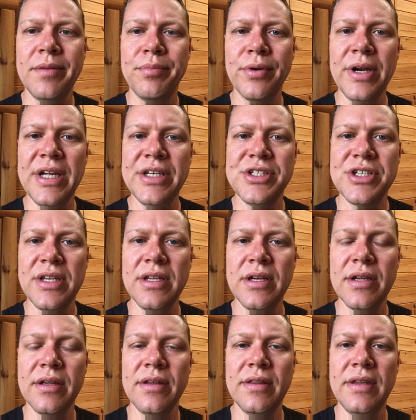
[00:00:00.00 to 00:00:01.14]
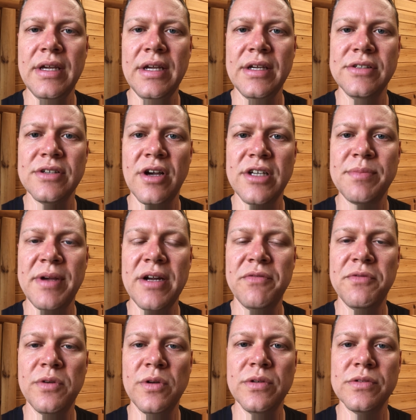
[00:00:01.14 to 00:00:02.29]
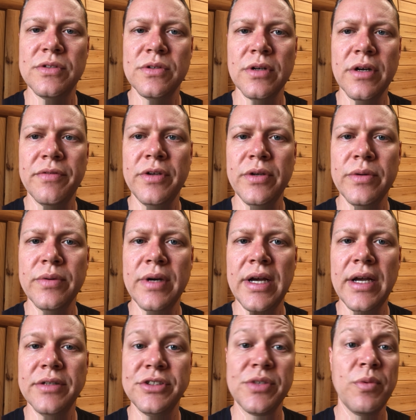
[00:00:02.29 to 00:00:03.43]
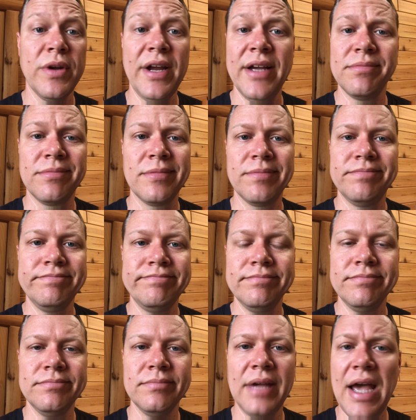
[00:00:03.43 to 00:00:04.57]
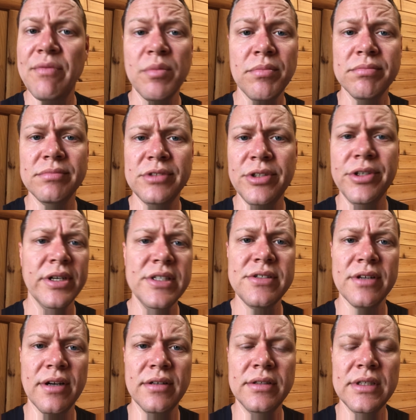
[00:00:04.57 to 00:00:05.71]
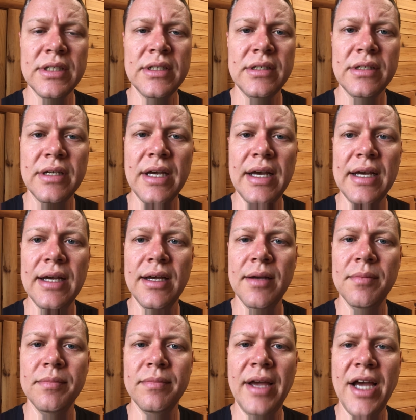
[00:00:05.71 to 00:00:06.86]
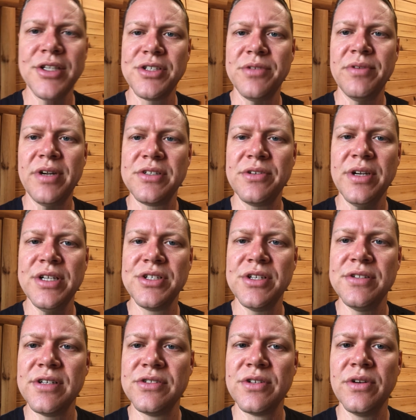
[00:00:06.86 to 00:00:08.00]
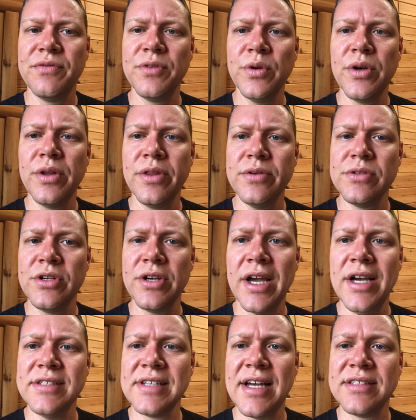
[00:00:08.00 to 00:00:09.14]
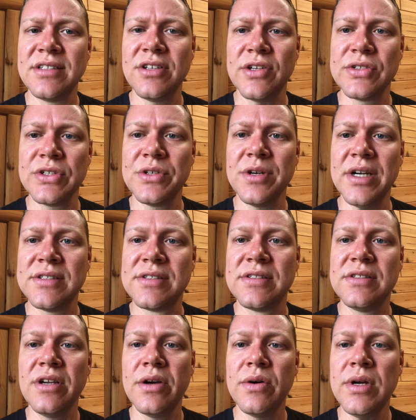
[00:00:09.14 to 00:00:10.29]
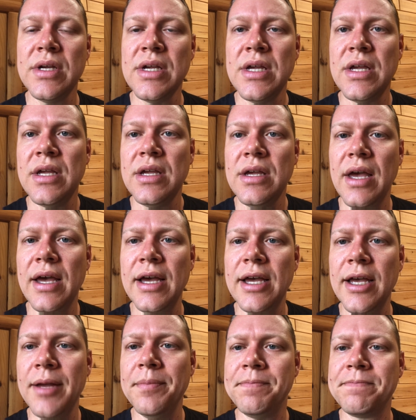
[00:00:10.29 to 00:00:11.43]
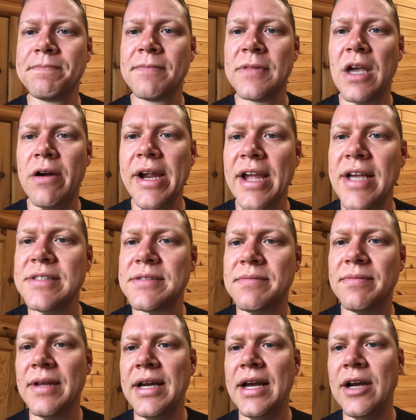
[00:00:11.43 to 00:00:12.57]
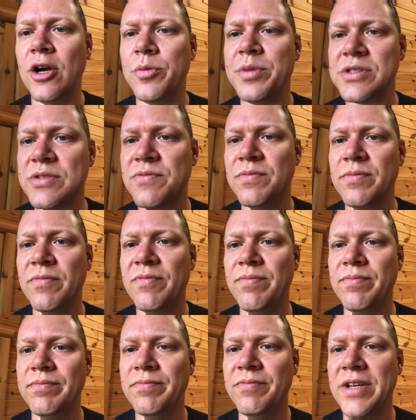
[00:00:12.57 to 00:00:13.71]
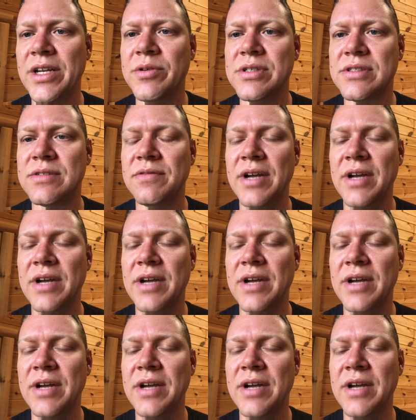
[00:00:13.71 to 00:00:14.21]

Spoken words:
bridge and the exhaust manifolds, or if you just want to have them do your install, Ashton Restoration, Sarasota, Florida, those are your guys. Asked to talk to Chris. So all right, guys, hope this video was